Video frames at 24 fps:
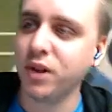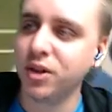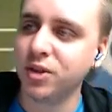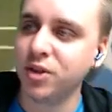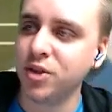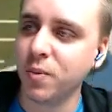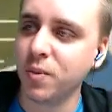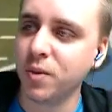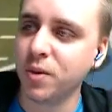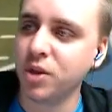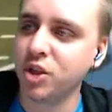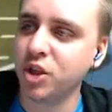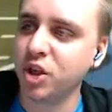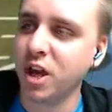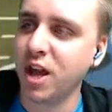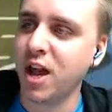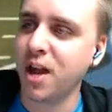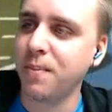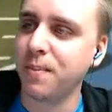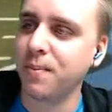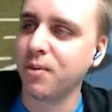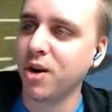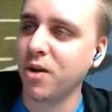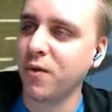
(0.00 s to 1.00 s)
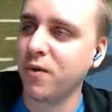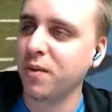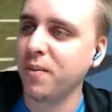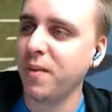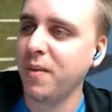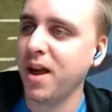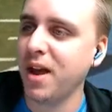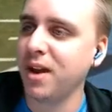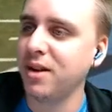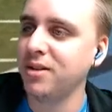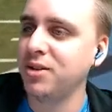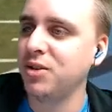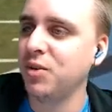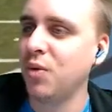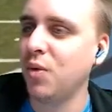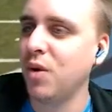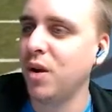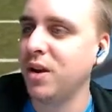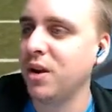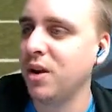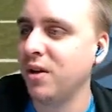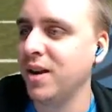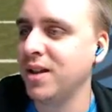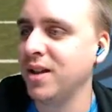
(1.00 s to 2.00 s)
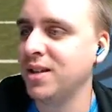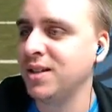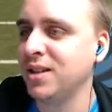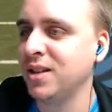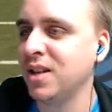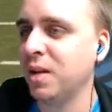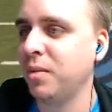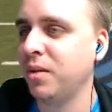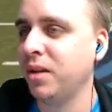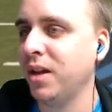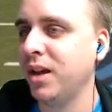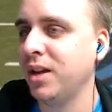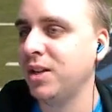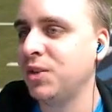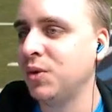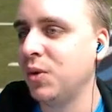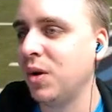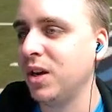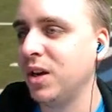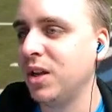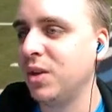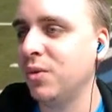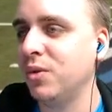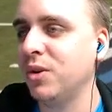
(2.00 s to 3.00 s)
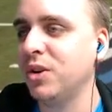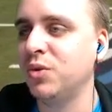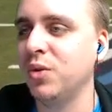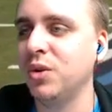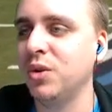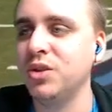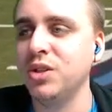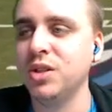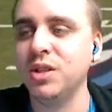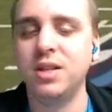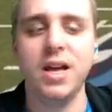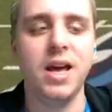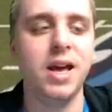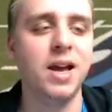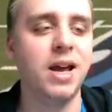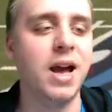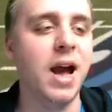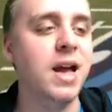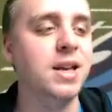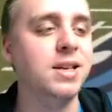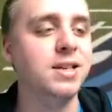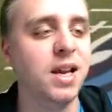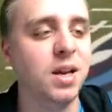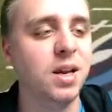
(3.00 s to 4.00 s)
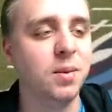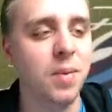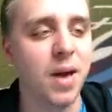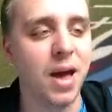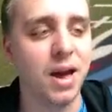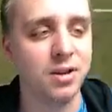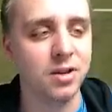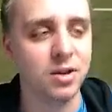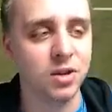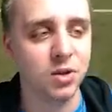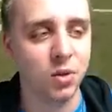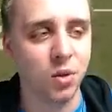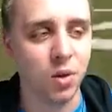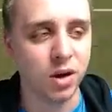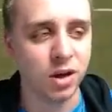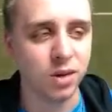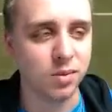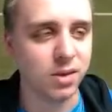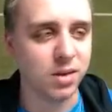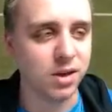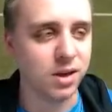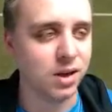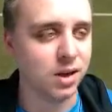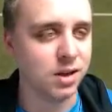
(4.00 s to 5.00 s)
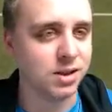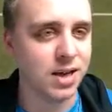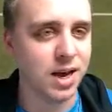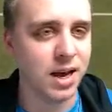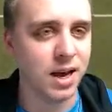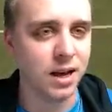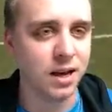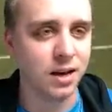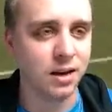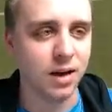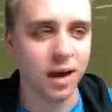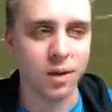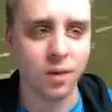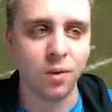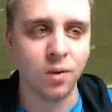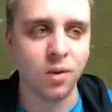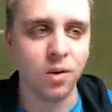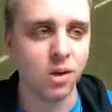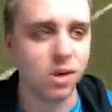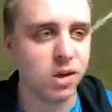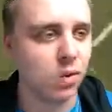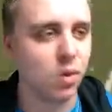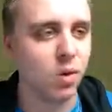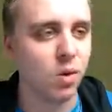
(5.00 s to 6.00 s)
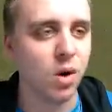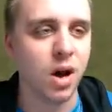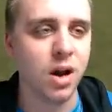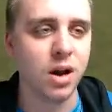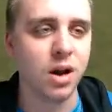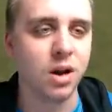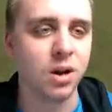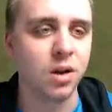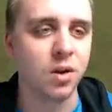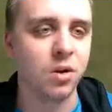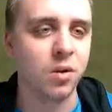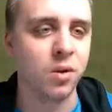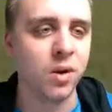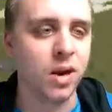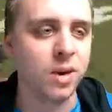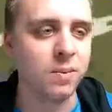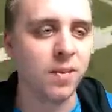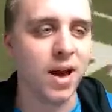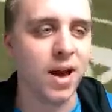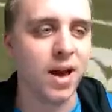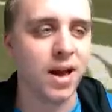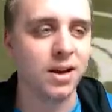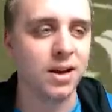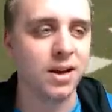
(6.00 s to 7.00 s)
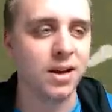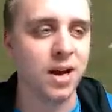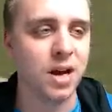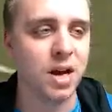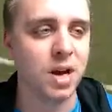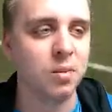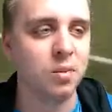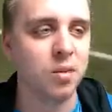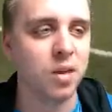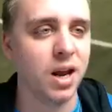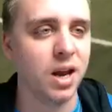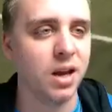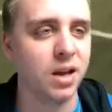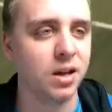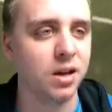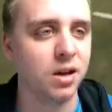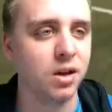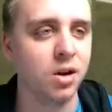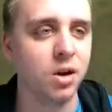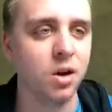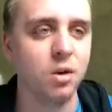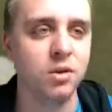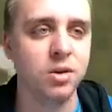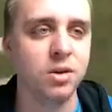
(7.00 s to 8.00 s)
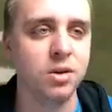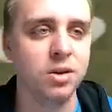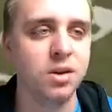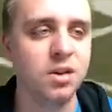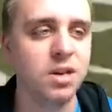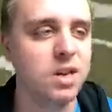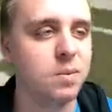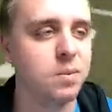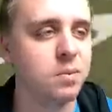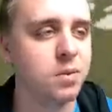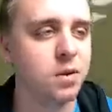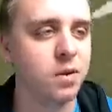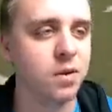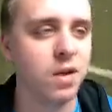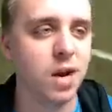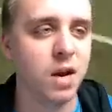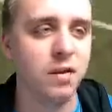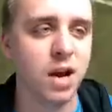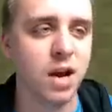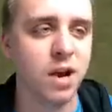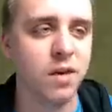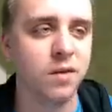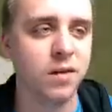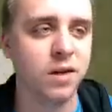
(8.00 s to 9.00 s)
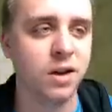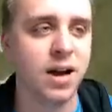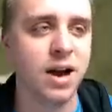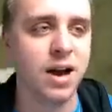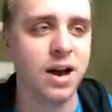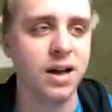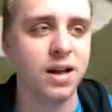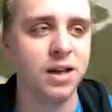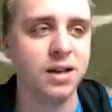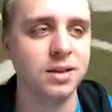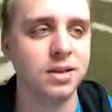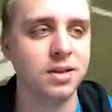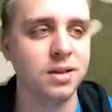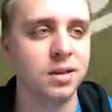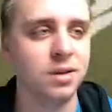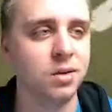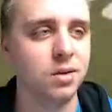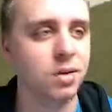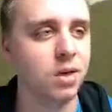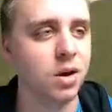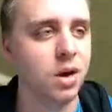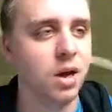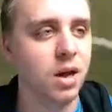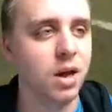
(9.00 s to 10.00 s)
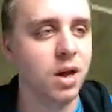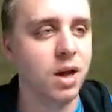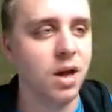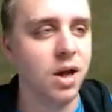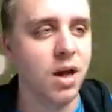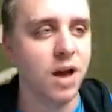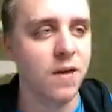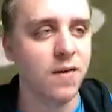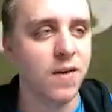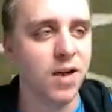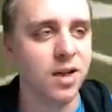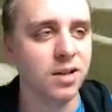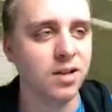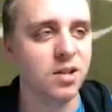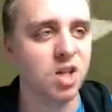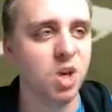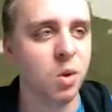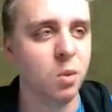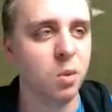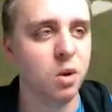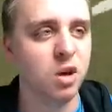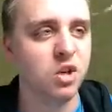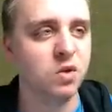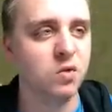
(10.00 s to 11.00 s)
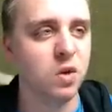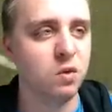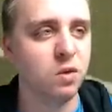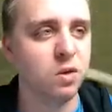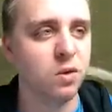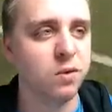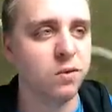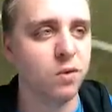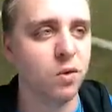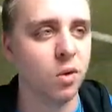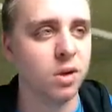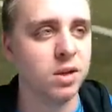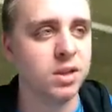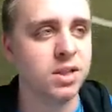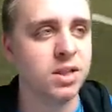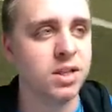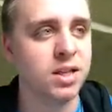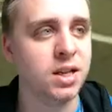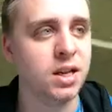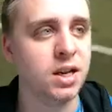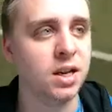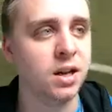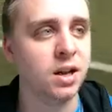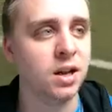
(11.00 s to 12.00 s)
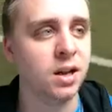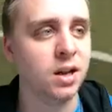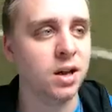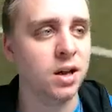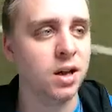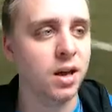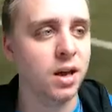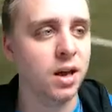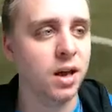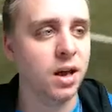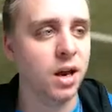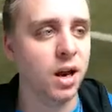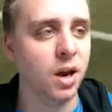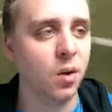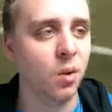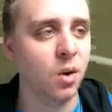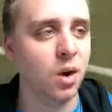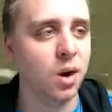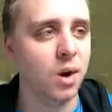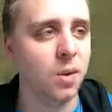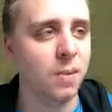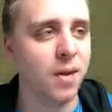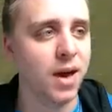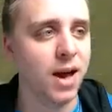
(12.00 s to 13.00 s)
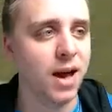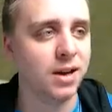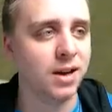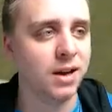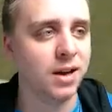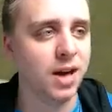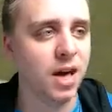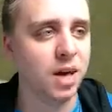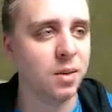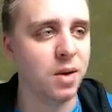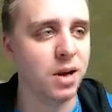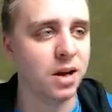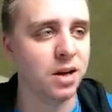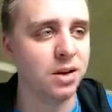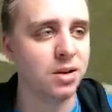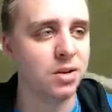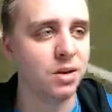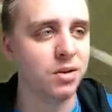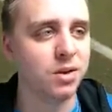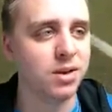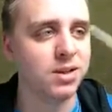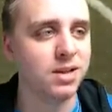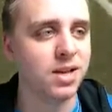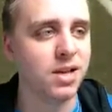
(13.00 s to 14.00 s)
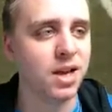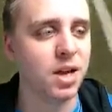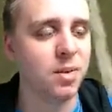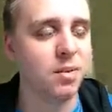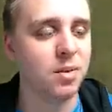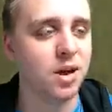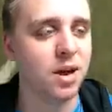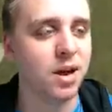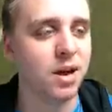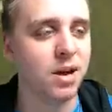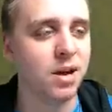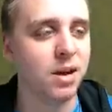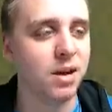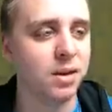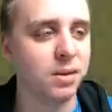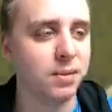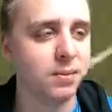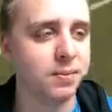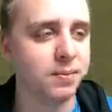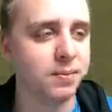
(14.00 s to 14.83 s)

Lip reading: for the super chat. Perfect Madden 20 or NCAA 20, which would you take? I'd take Madden 20 because I really want a great Madden game that I can go deeper than I've ever gone into. I've had so much fun with 14, and I want a Madden game I can do the same on.